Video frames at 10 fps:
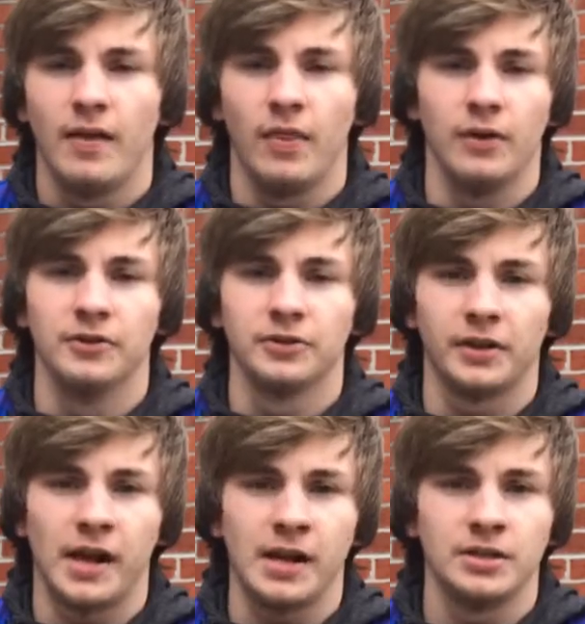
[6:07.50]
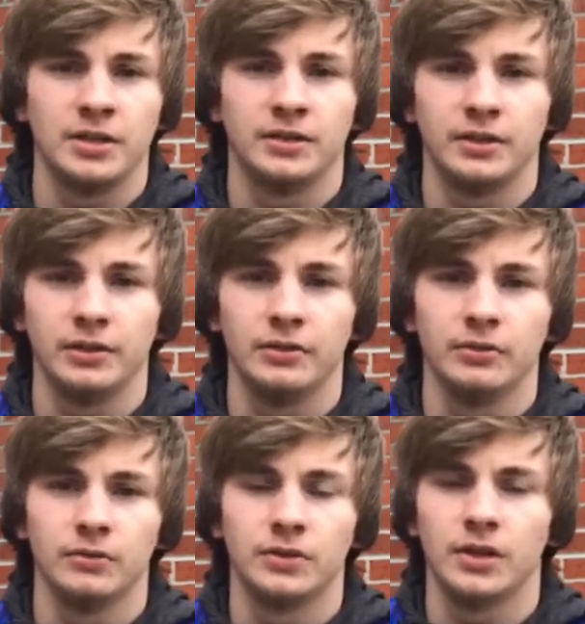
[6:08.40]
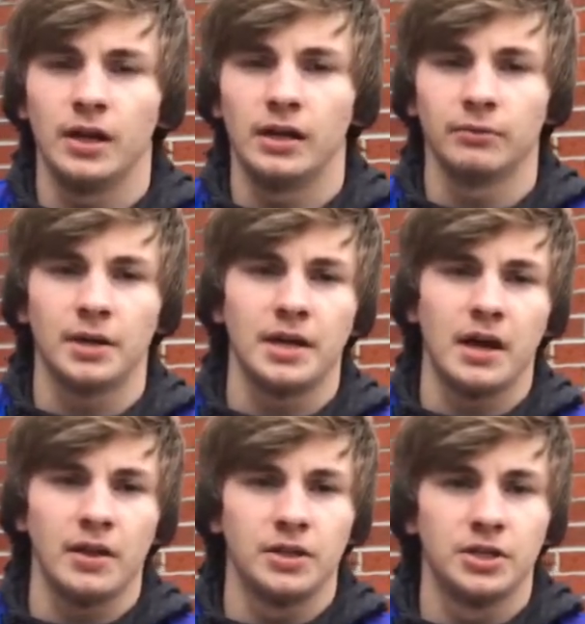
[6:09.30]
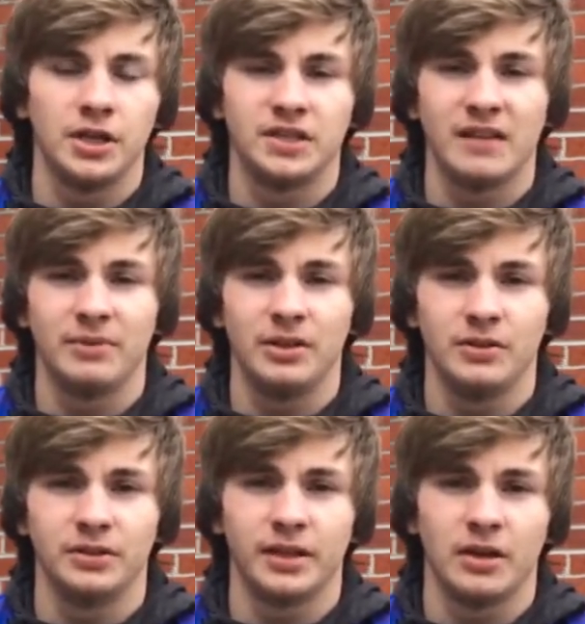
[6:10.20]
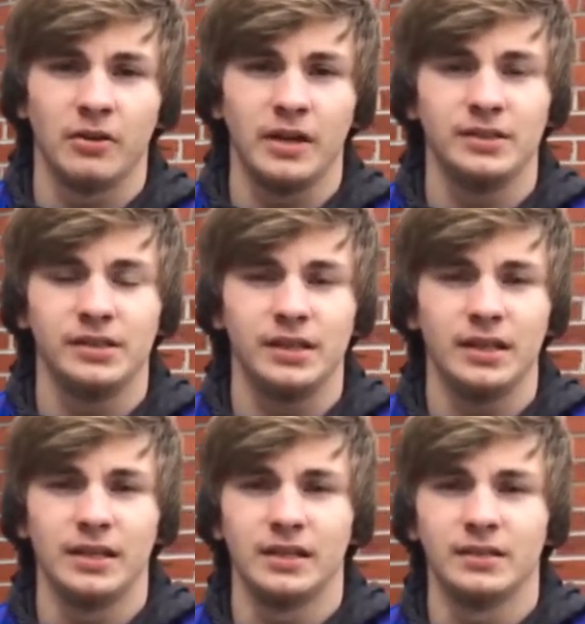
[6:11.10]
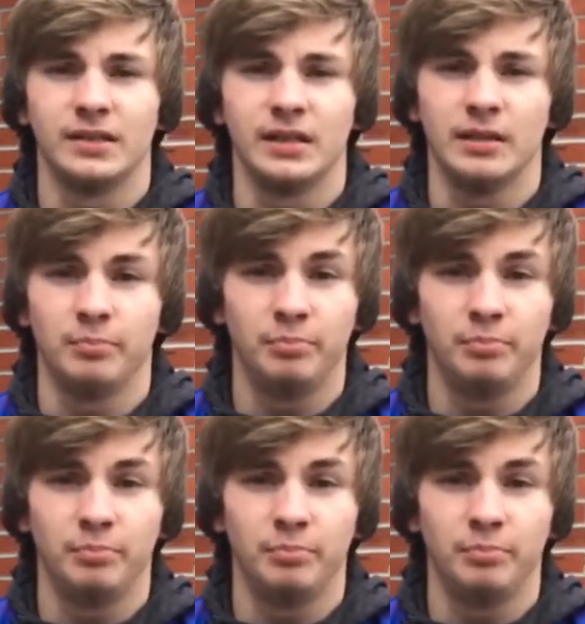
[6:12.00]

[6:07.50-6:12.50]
Those are the kind of jigs I'll use. Uh, right now the jigs I've been using like crazy is the